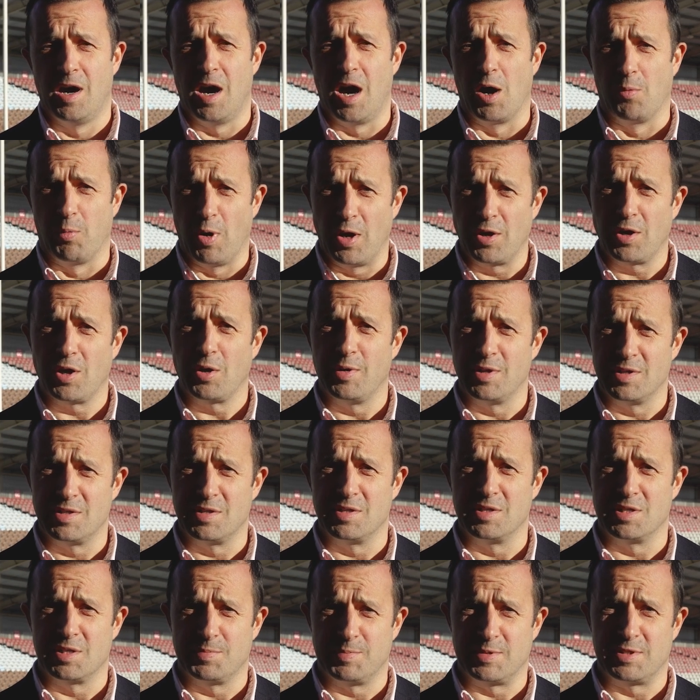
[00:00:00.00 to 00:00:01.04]
I won't go
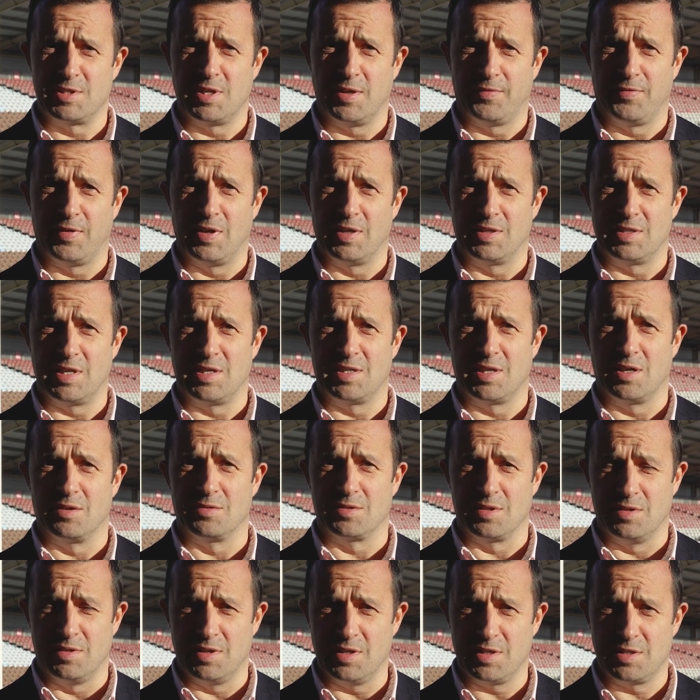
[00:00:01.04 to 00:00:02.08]
into the specific
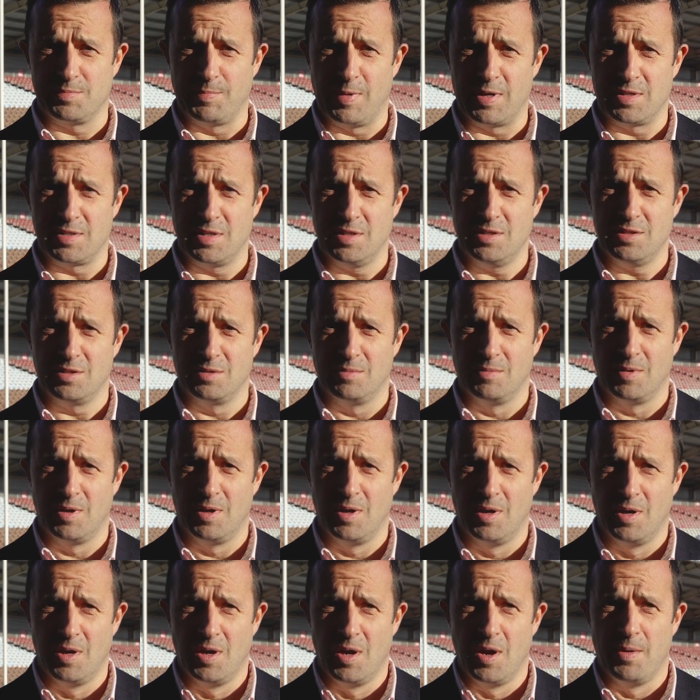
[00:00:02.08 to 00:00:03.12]
details in this message,
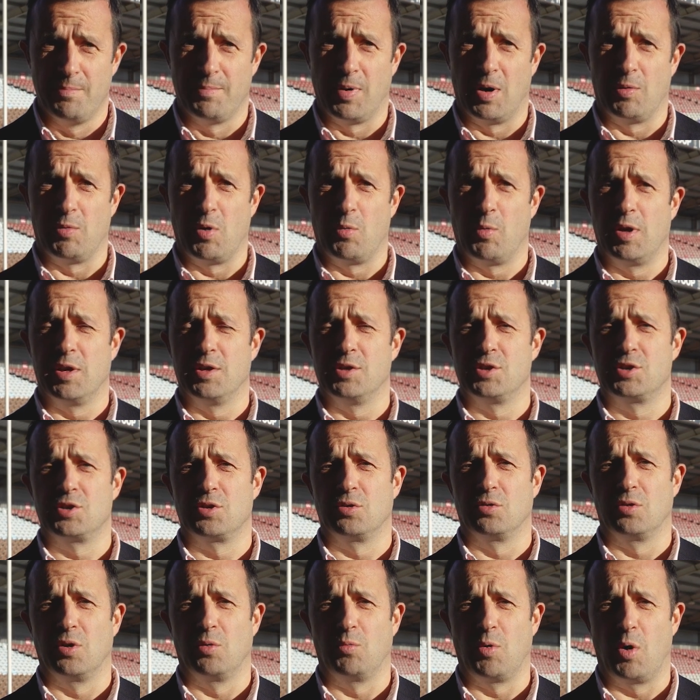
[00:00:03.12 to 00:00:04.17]
but we will
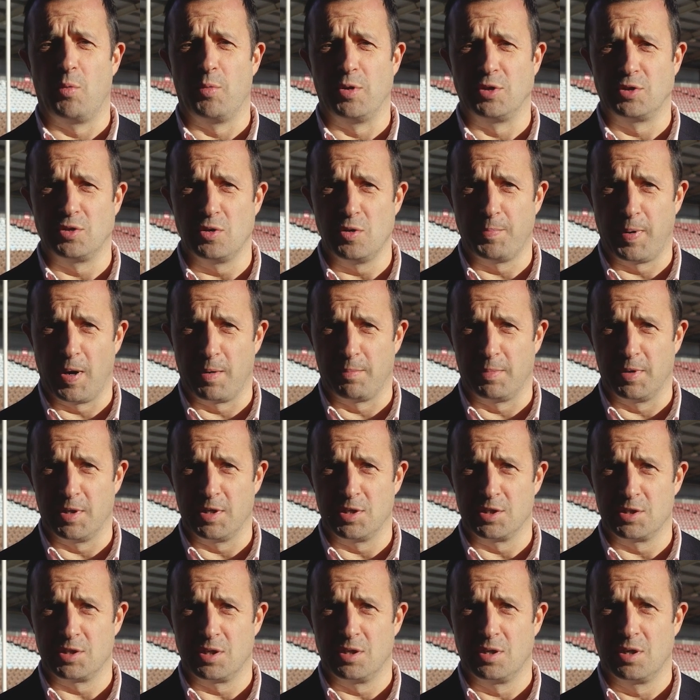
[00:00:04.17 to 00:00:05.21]
ensure that what we do
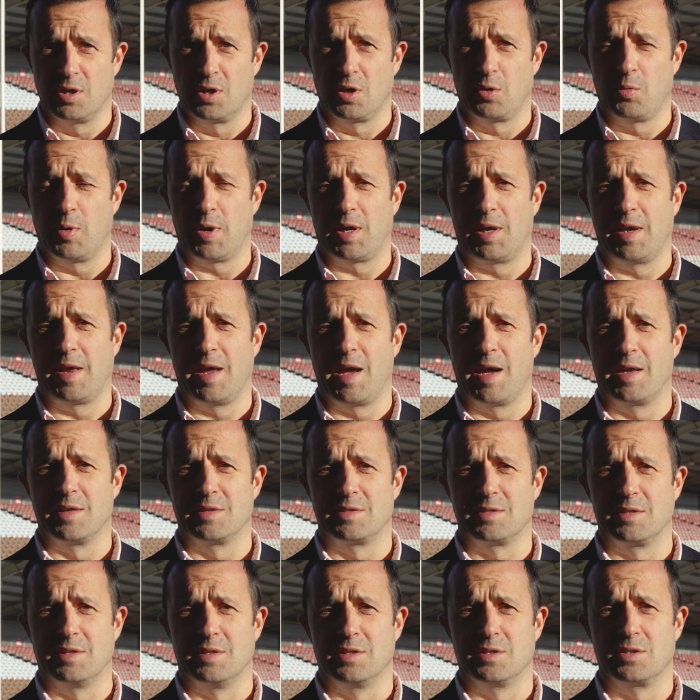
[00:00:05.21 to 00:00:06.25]
publish quickly
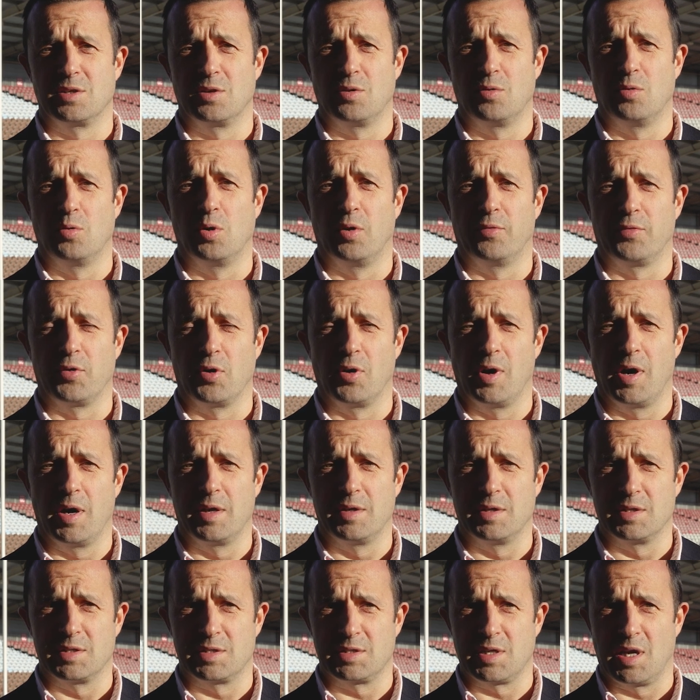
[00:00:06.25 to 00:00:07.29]
answers all of your
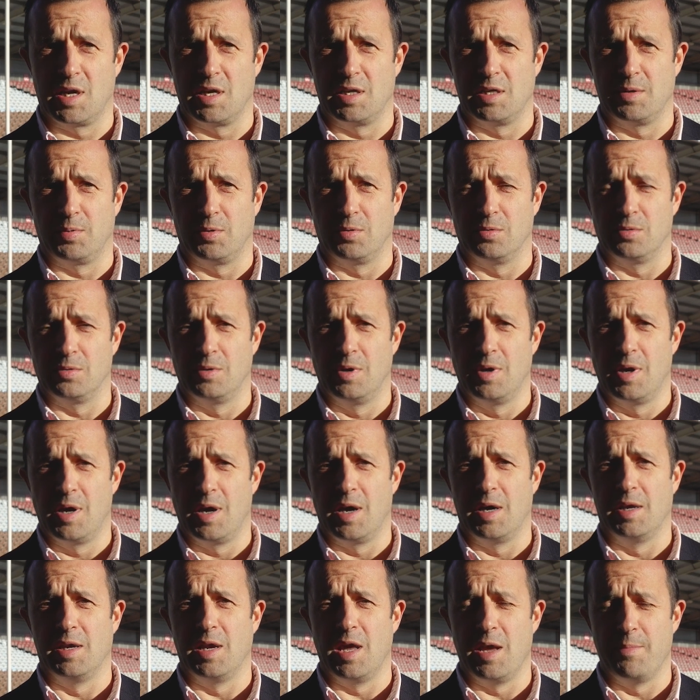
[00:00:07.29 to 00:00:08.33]
understandable
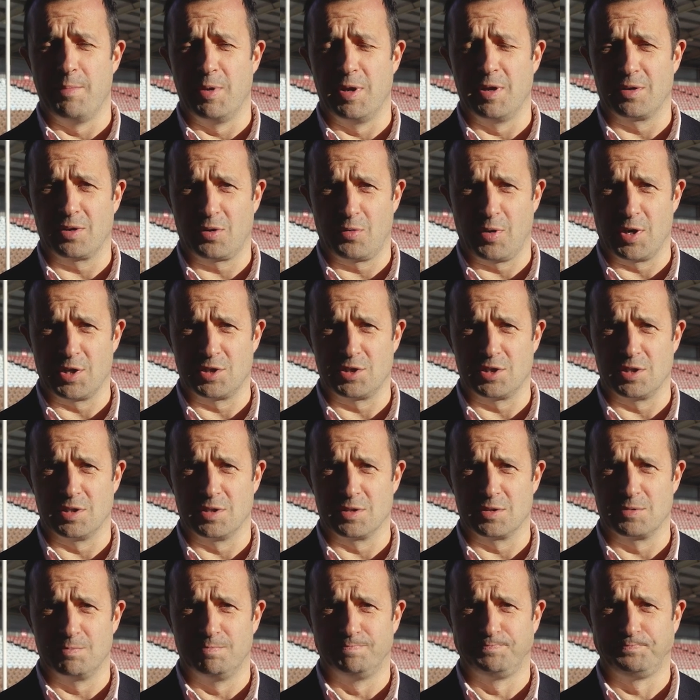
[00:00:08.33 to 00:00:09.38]
and imminent
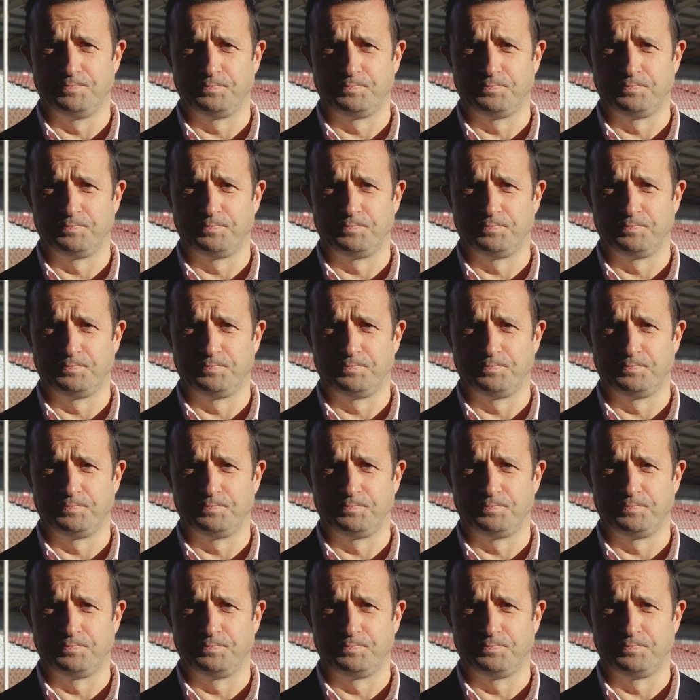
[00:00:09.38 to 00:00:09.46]
questions.